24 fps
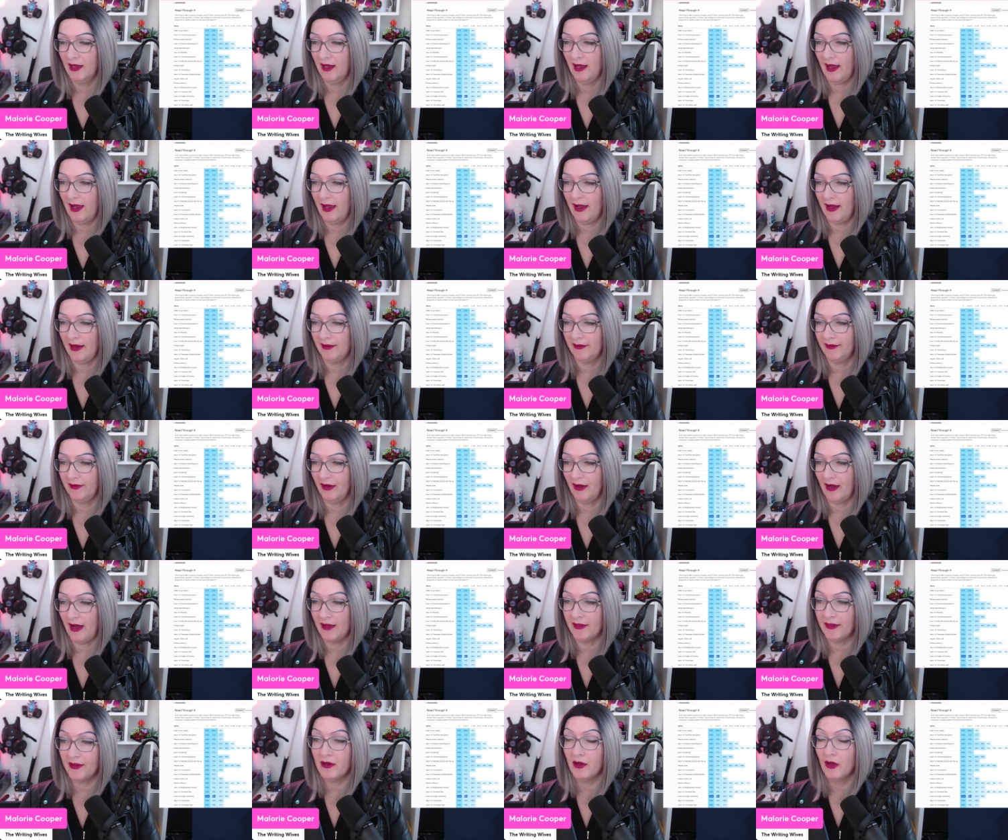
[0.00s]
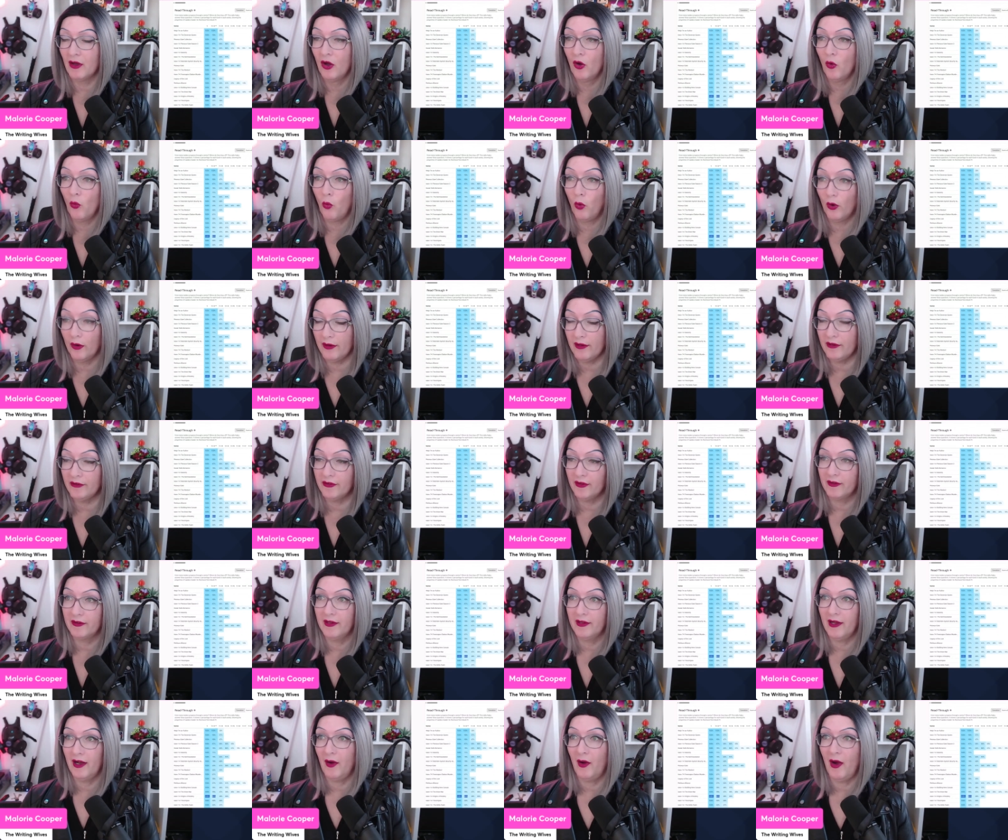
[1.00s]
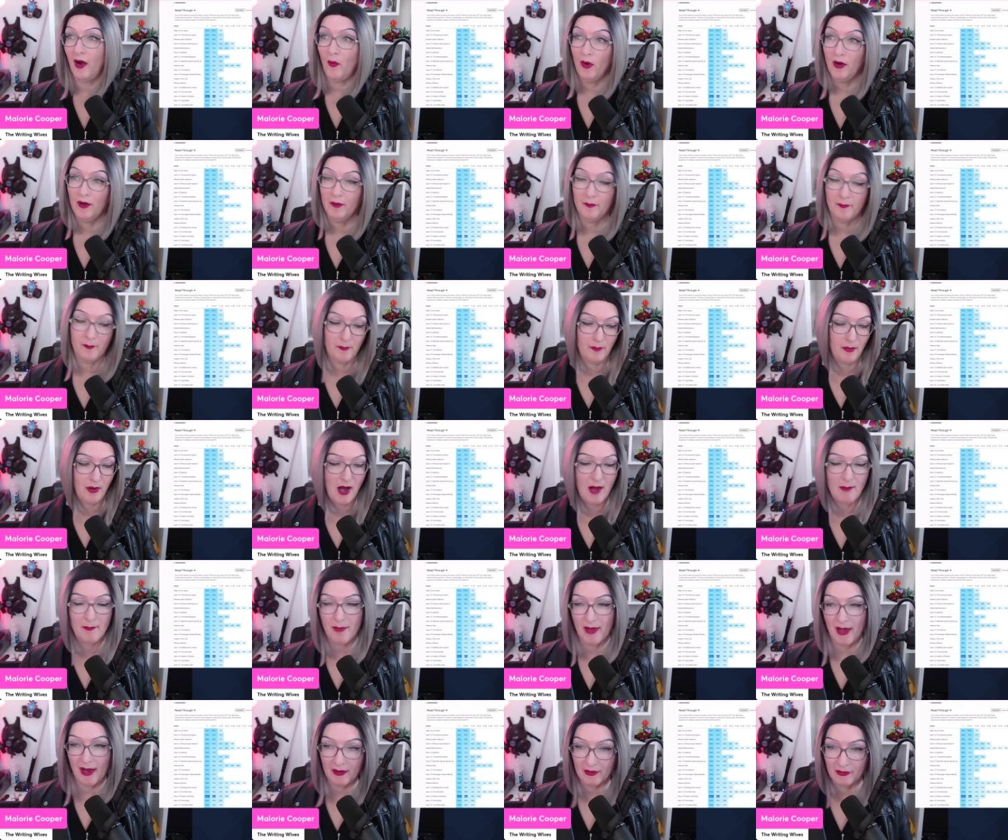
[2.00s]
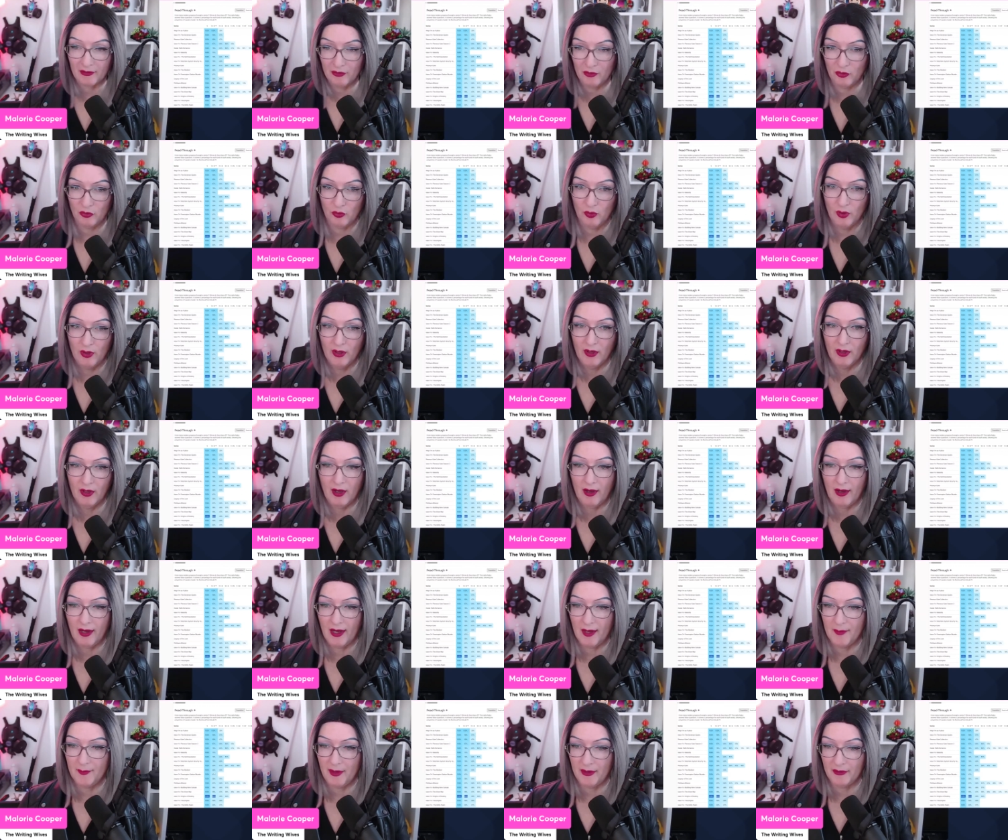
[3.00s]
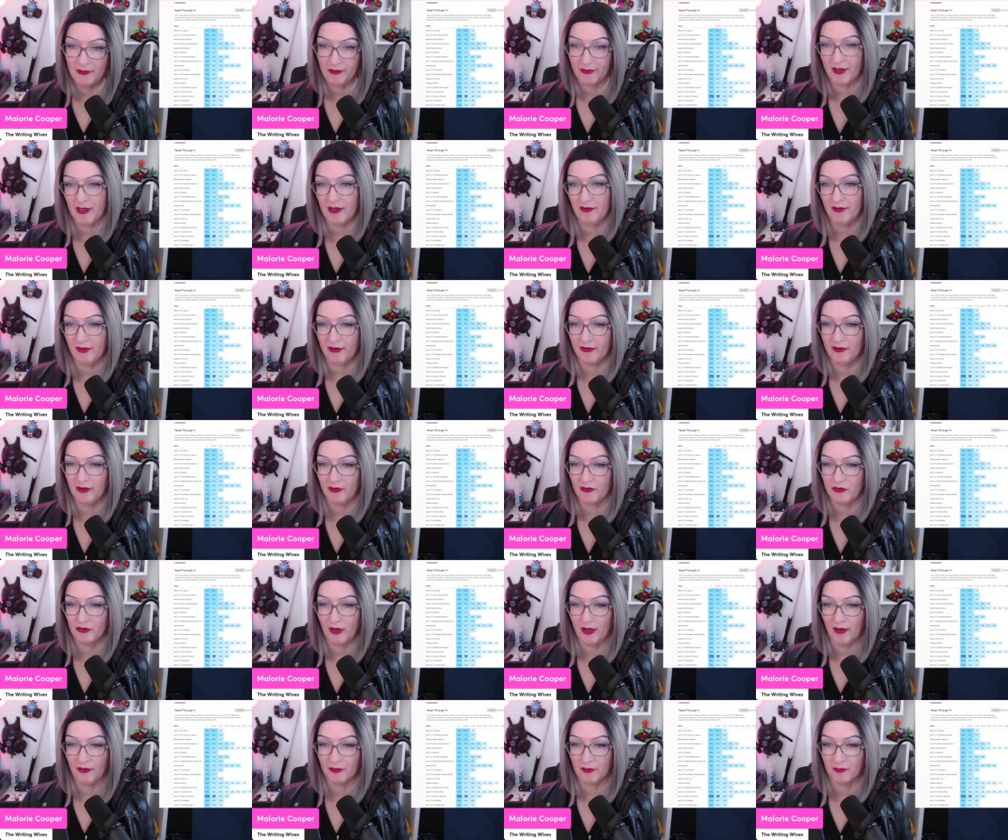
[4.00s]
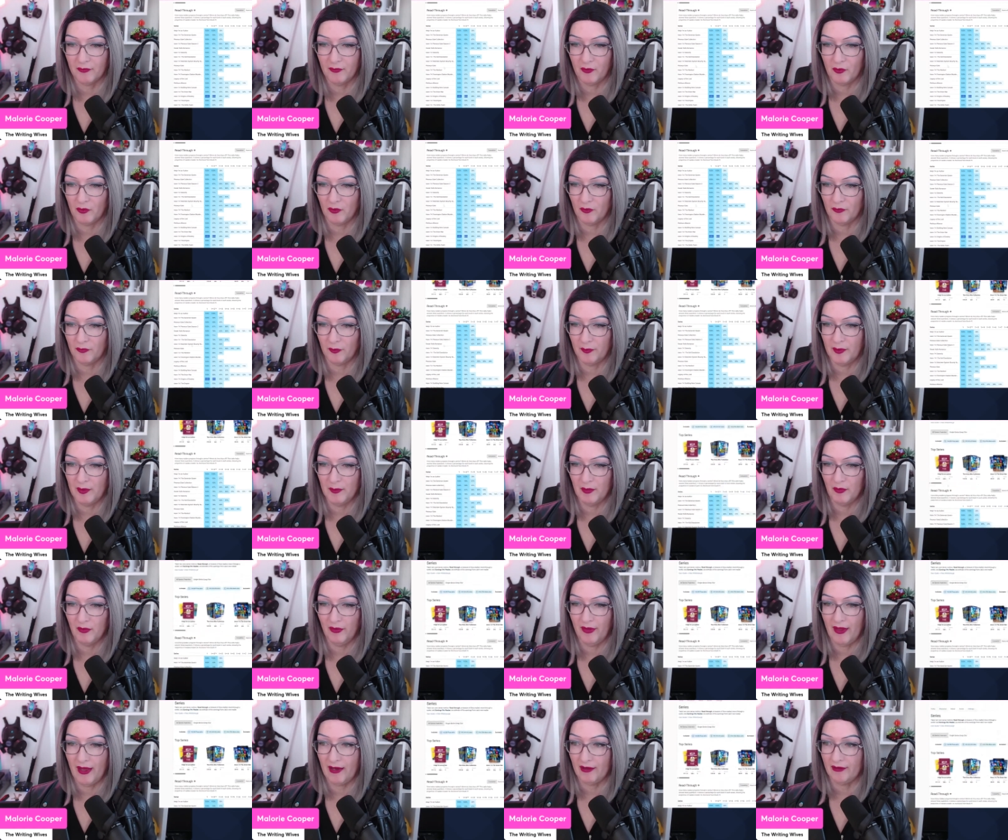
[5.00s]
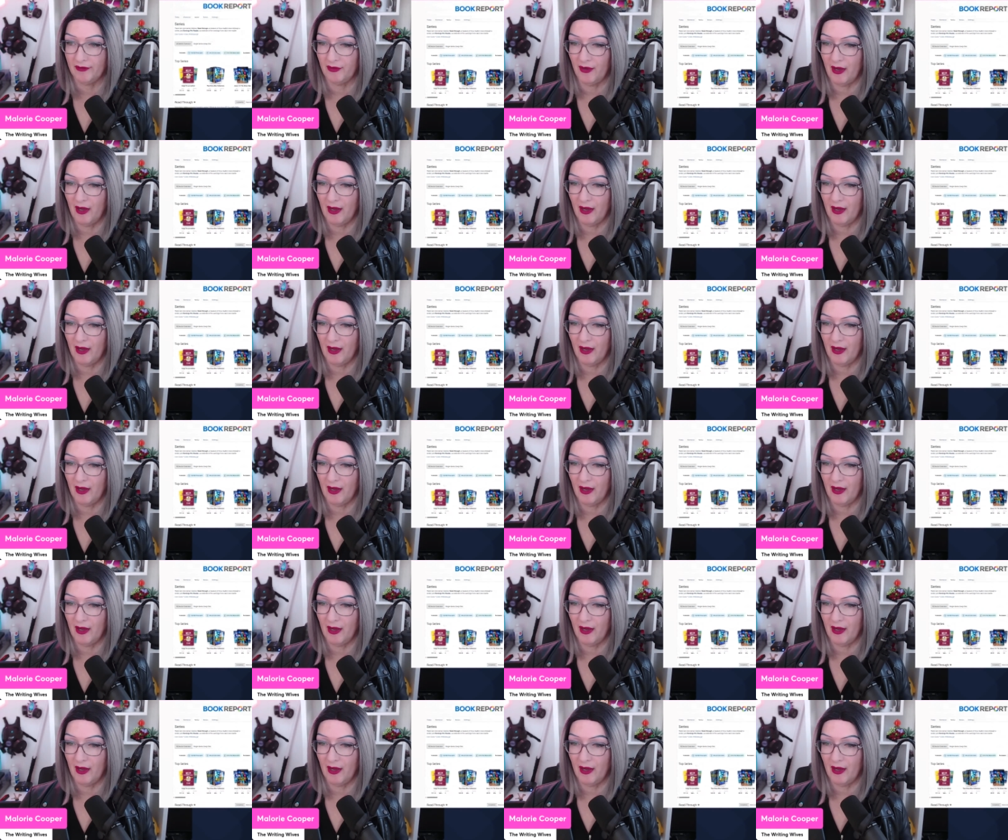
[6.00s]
And I think one of the things that I want to pop back to and just kind of actually address for people that